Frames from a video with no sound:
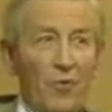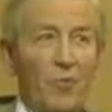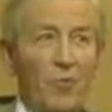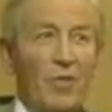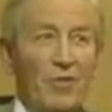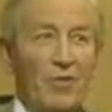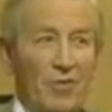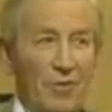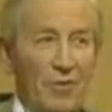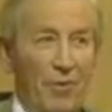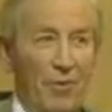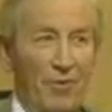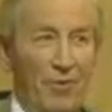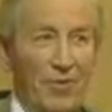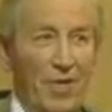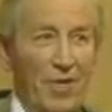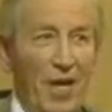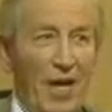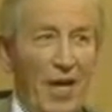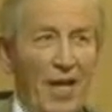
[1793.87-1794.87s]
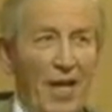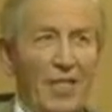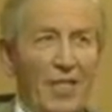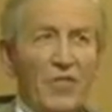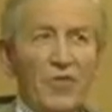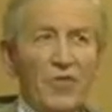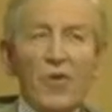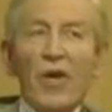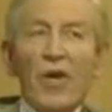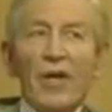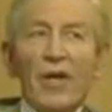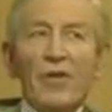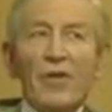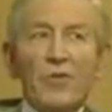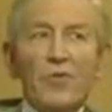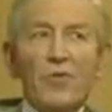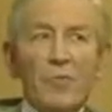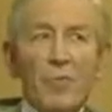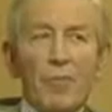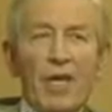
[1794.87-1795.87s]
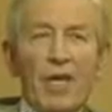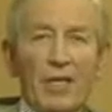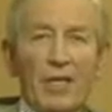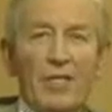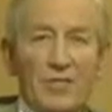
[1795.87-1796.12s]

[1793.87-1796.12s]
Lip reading: and is trying to make some sort